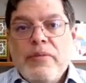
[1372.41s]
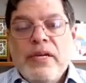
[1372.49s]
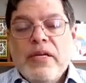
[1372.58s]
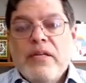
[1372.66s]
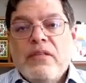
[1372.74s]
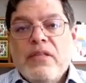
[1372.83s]
The
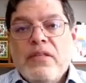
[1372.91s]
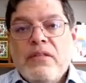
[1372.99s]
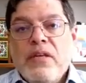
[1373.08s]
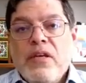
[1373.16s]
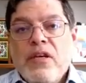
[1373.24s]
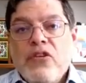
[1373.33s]
Americans
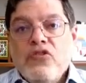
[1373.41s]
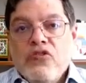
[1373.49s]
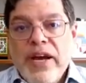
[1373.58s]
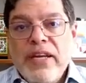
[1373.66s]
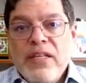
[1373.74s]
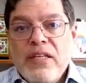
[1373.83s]
can
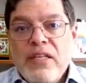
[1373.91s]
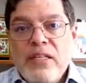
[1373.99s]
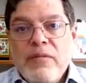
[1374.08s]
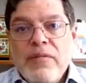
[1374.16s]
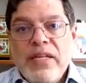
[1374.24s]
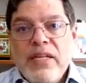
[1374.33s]
try to
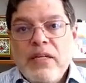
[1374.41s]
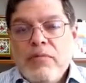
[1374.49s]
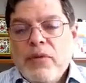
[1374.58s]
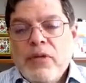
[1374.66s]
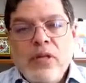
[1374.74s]
intimidate it,